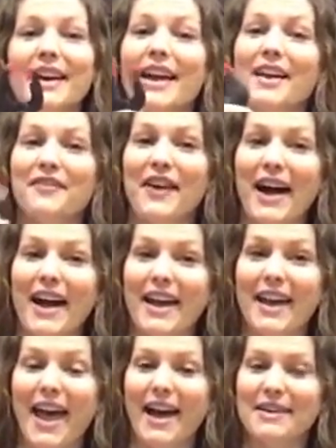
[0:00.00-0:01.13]
If I
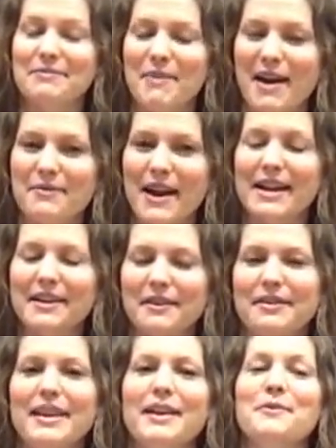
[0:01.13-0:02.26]
had my regular
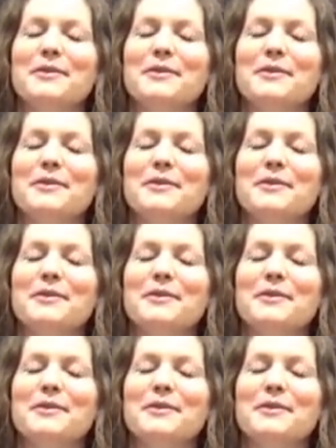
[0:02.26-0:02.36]
thing,